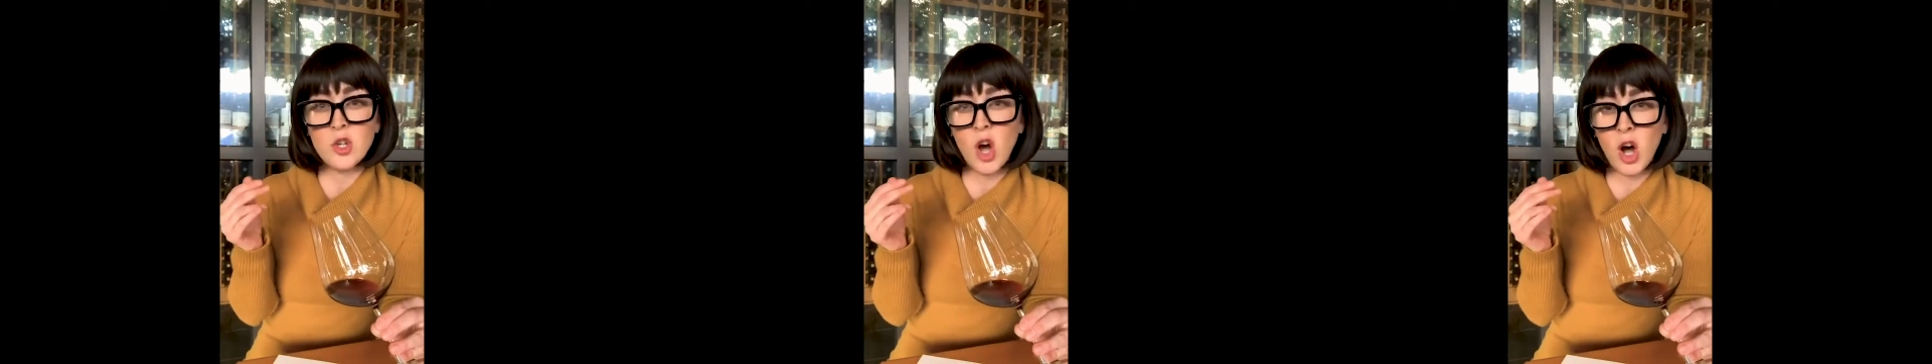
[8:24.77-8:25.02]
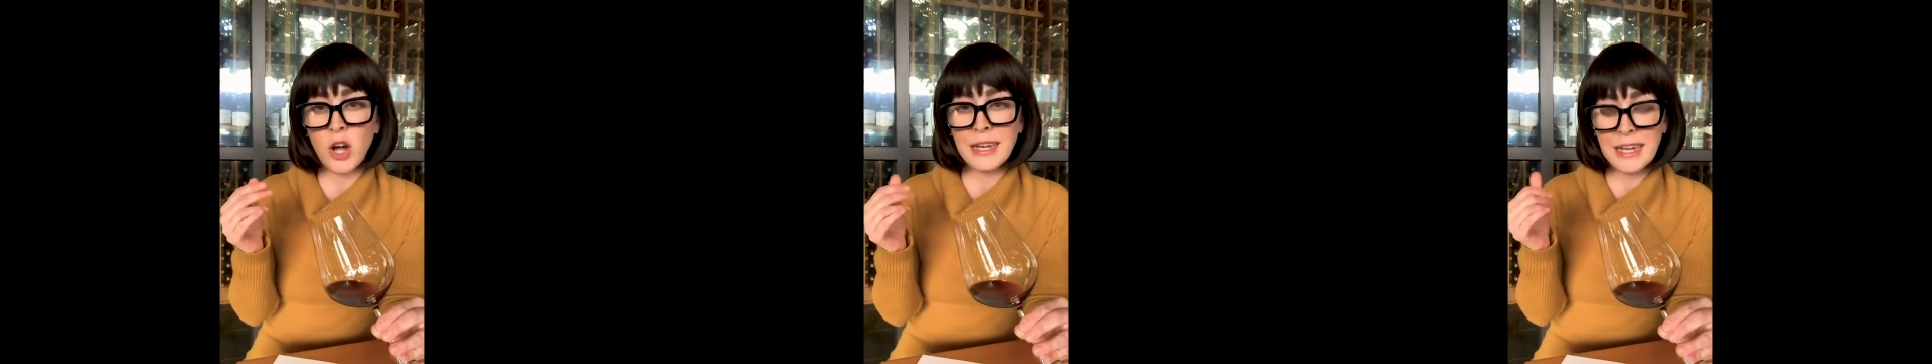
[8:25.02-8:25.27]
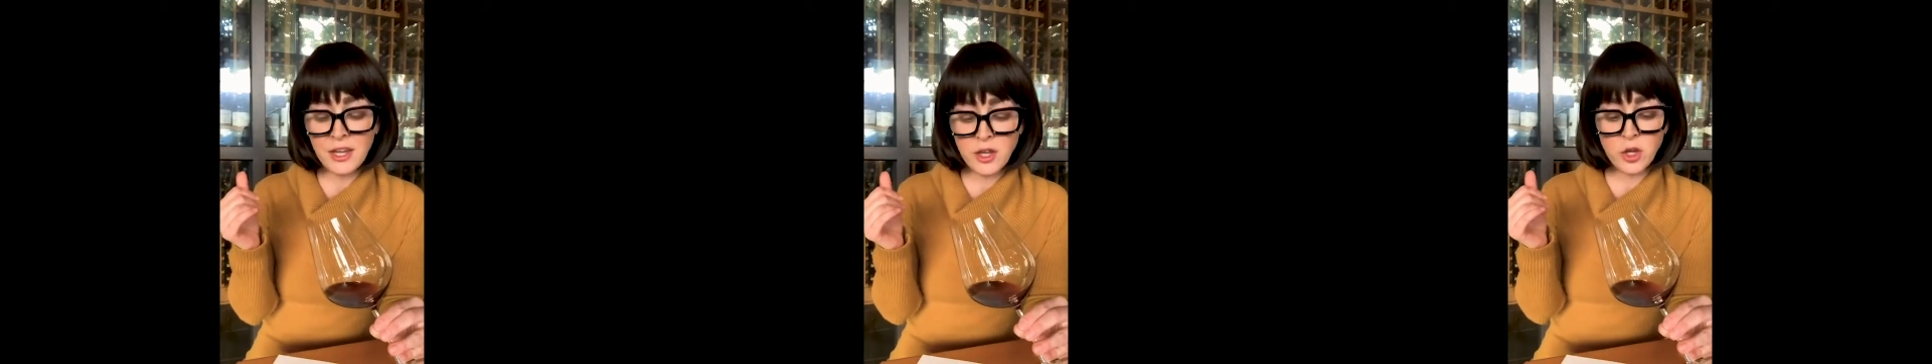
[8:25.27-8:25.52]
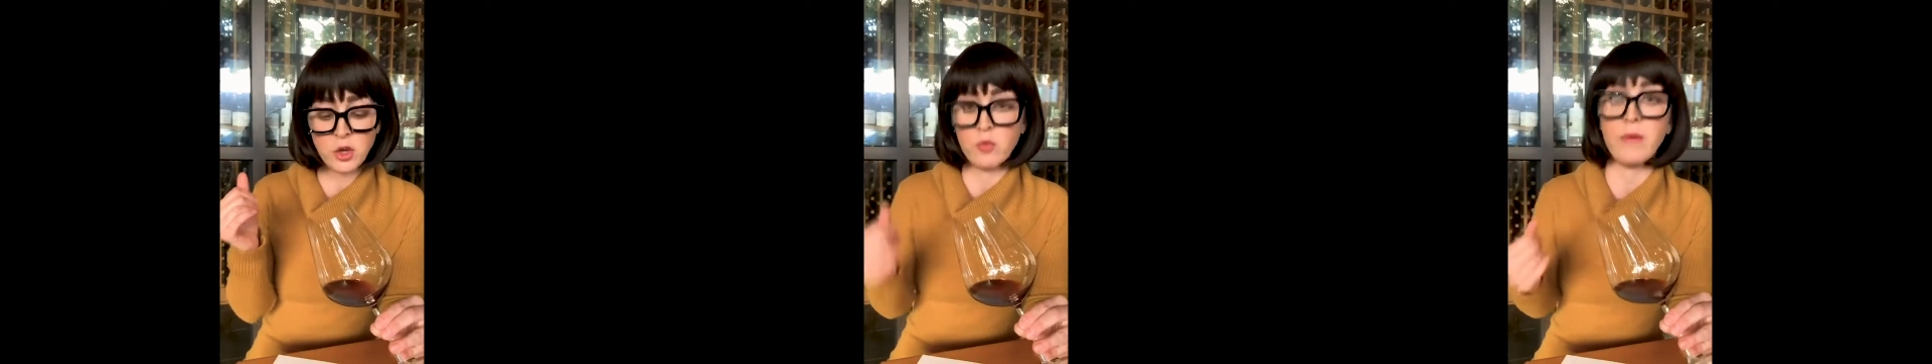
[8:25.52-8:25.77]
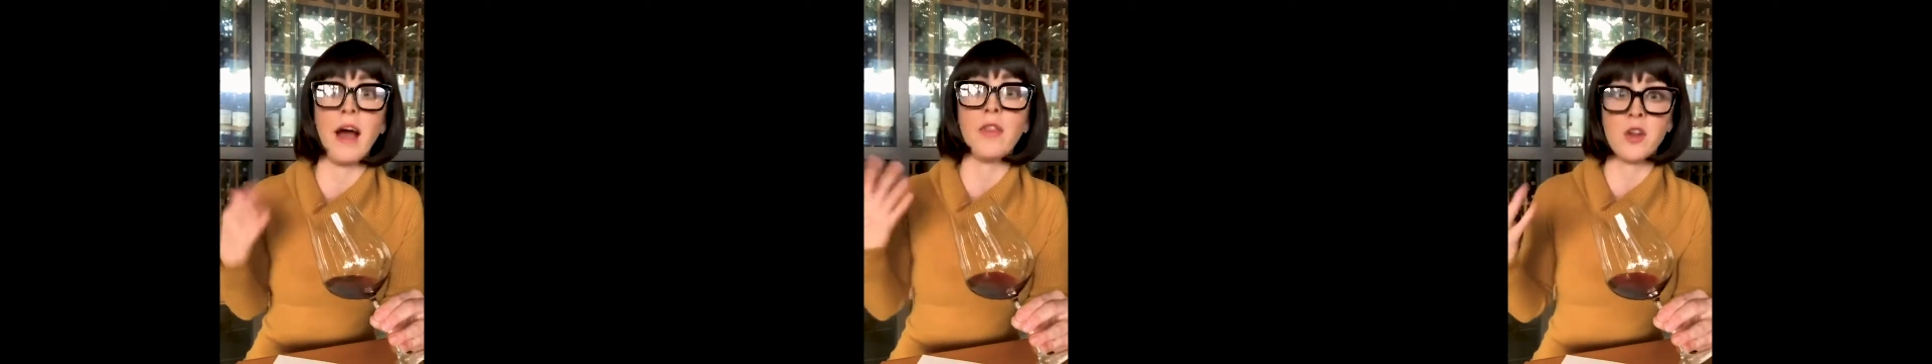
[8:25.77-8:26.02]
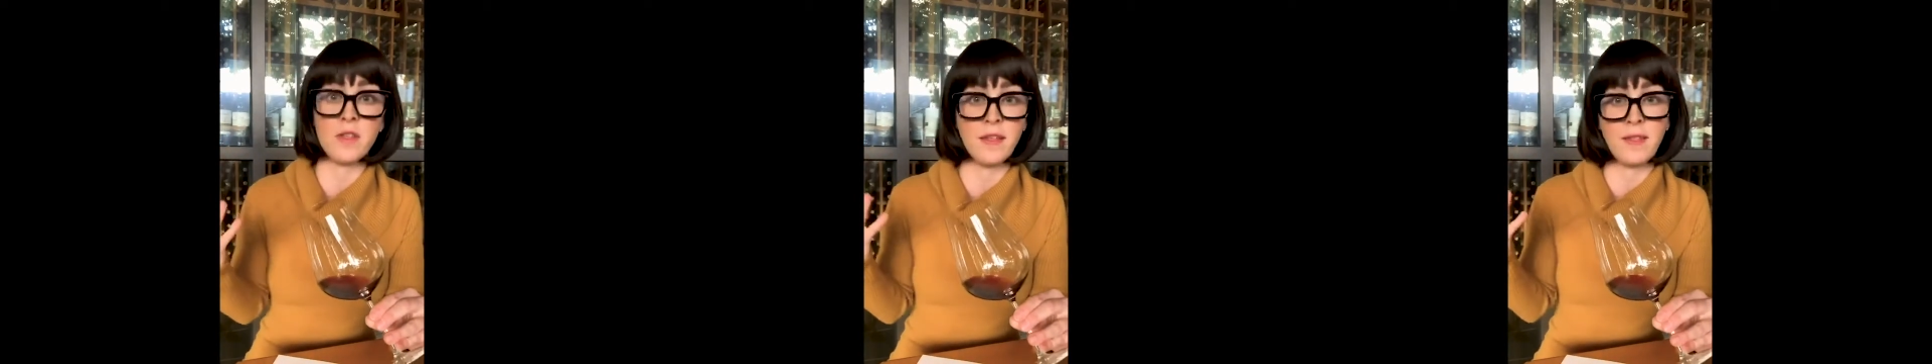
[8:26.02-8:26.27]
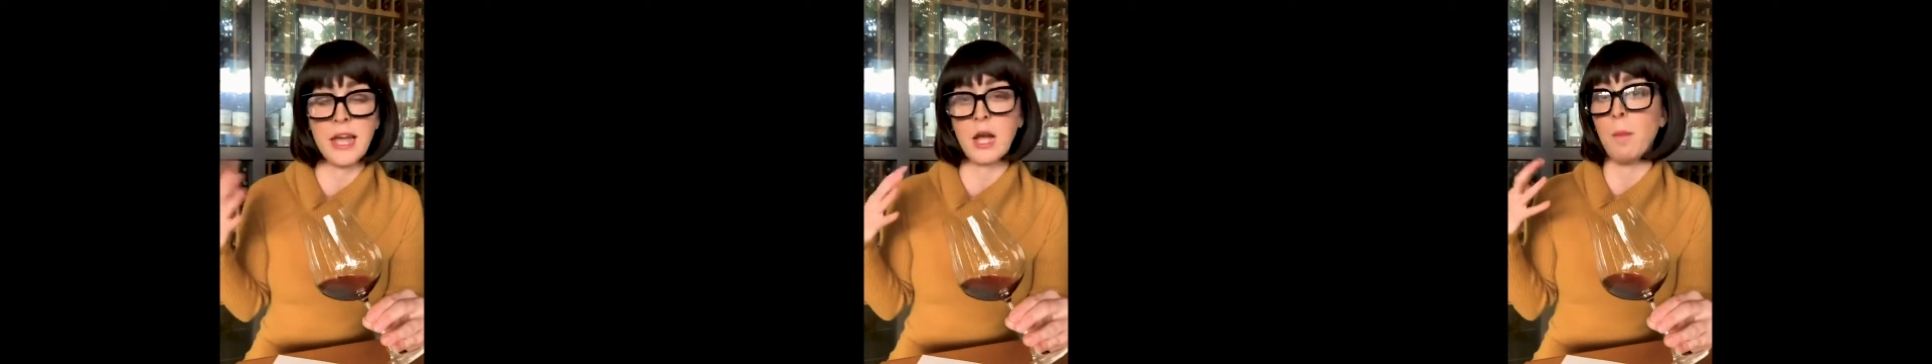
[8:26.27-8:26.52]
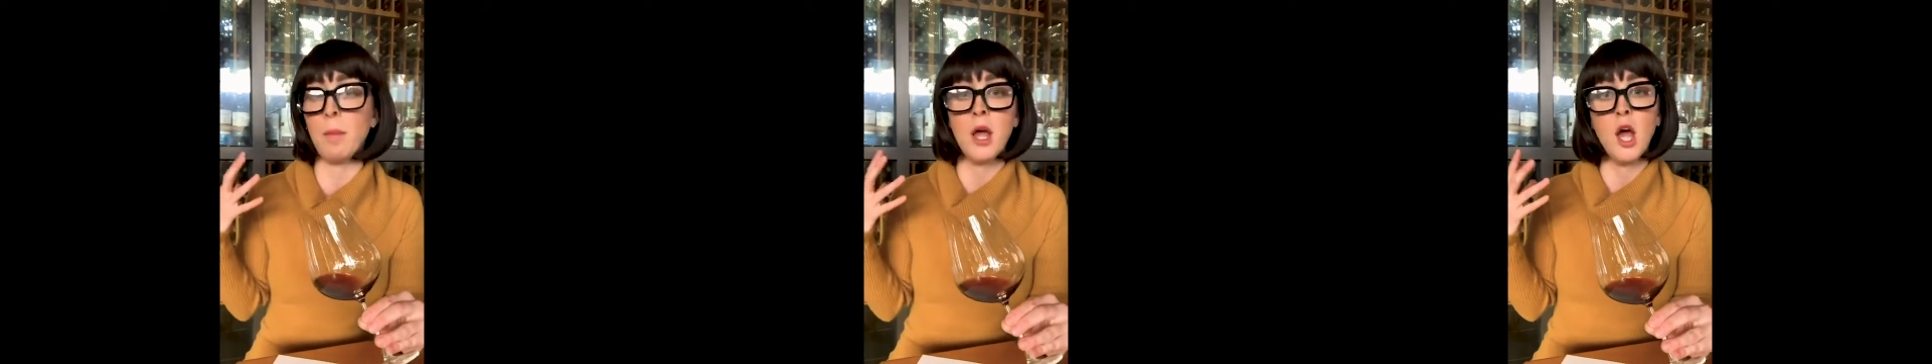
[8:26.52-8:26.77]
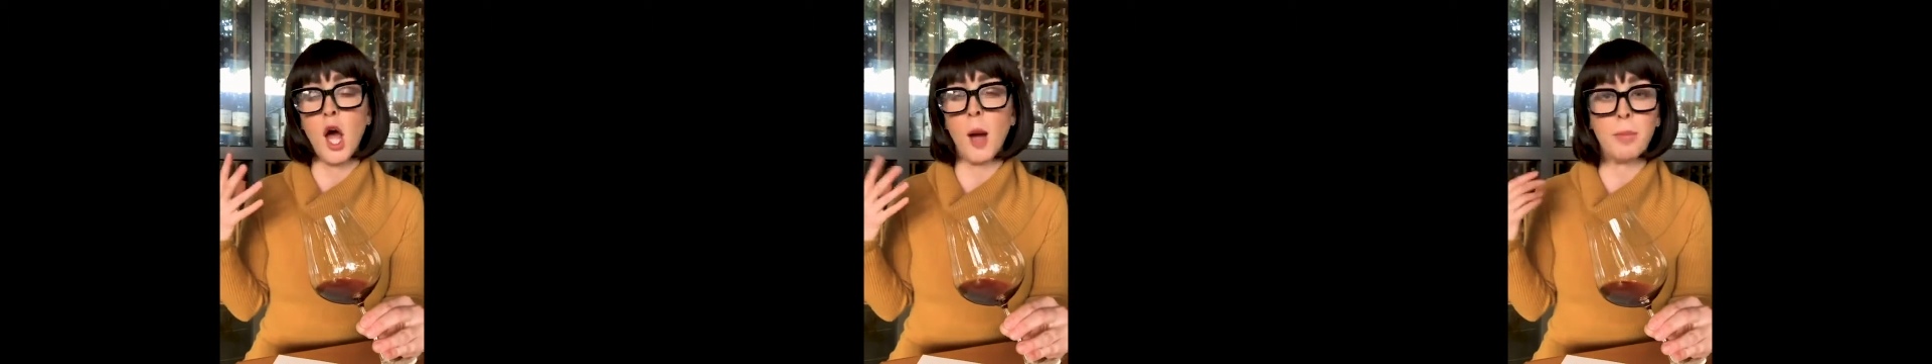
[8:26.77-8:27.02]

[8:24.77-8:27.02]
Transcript: tawny hue rather than like a